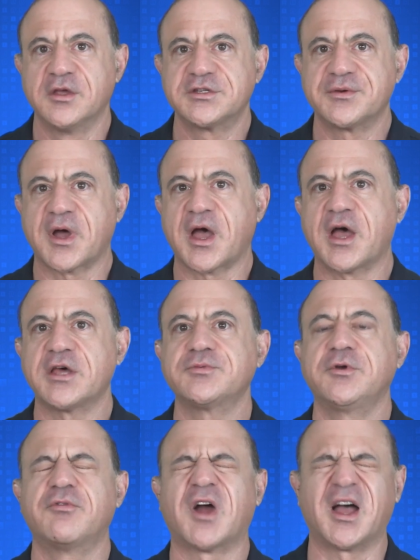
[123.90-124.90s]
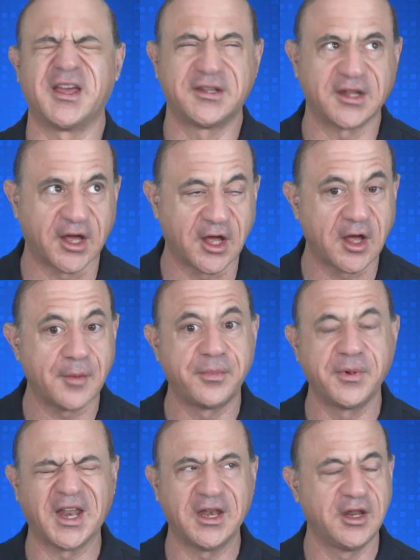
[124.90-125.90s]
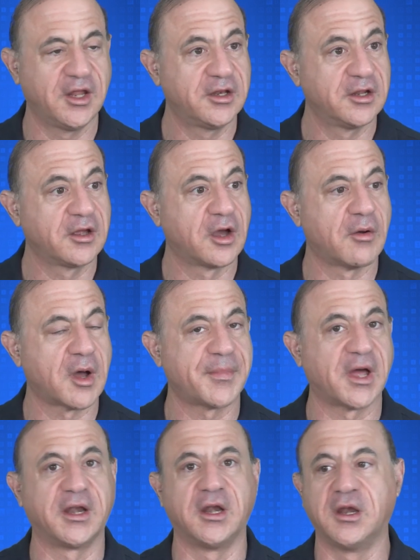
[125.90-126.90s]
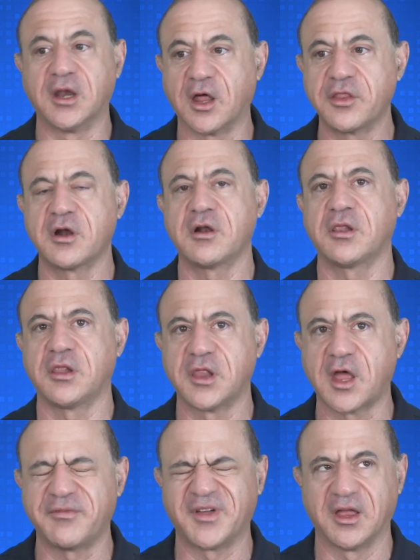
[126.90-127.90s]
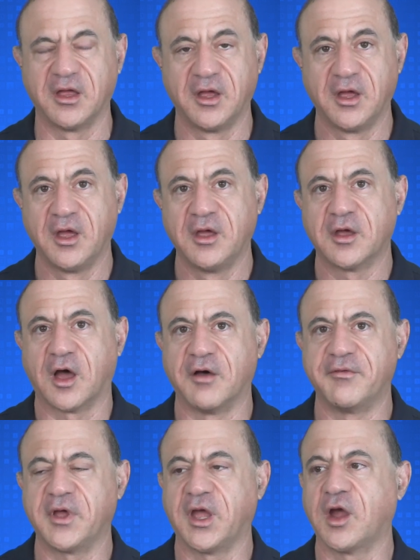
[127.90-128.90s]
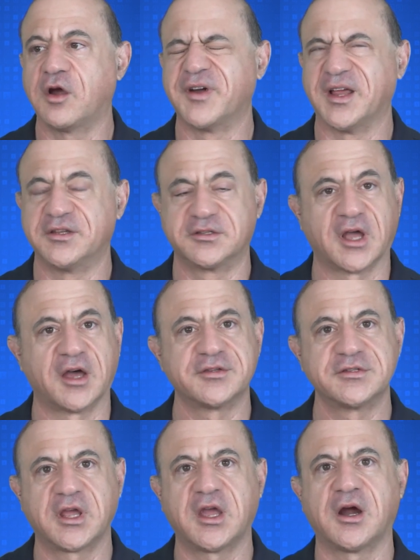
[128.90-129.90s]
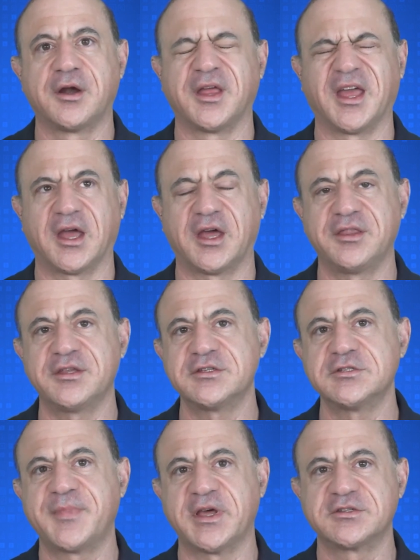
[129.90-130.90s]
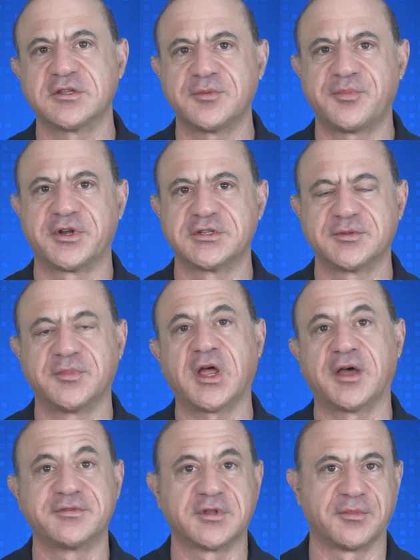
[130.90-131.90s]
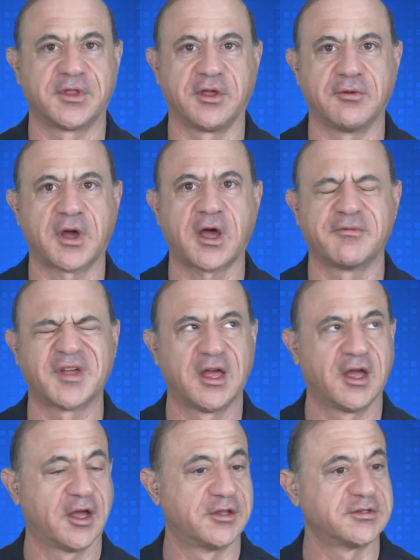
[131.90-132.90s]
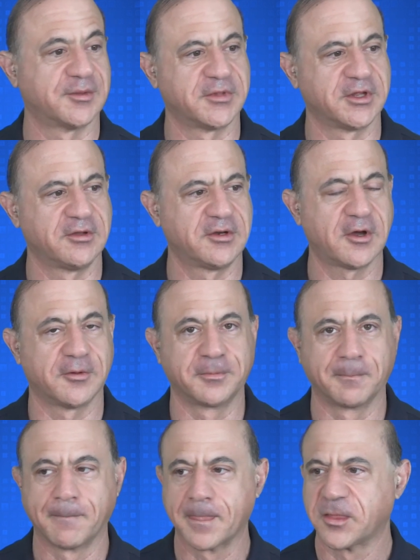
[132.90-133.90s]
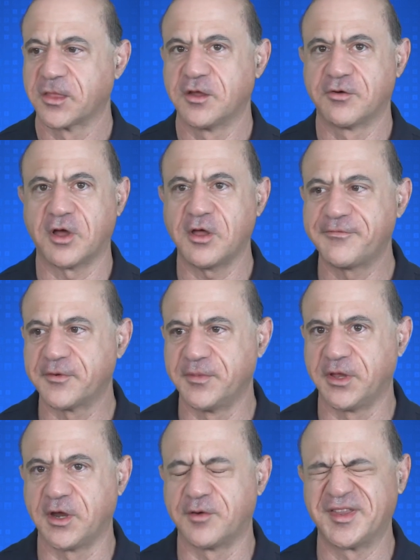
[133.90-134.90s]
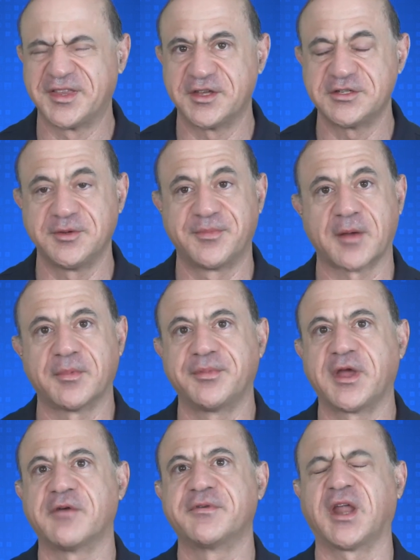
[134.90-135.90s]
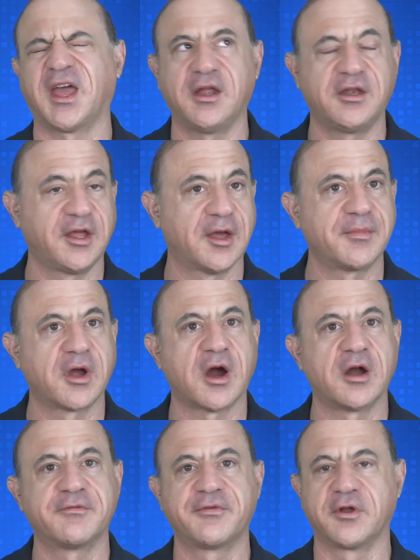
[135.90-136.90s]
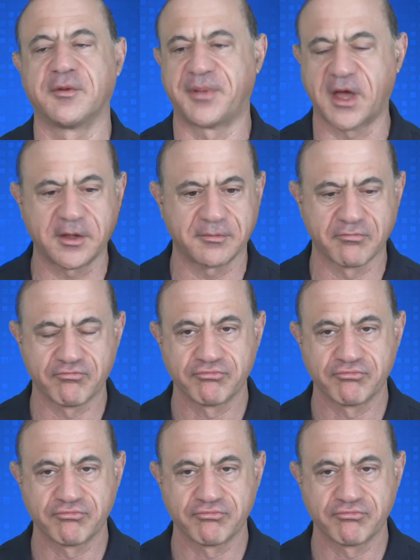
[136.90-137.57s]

So as we rise up, we need to go up another level of increased uh, security. And this is based on the principle of something you have and something you know. You're all familiar with this. You probably have an ATM card for your bank.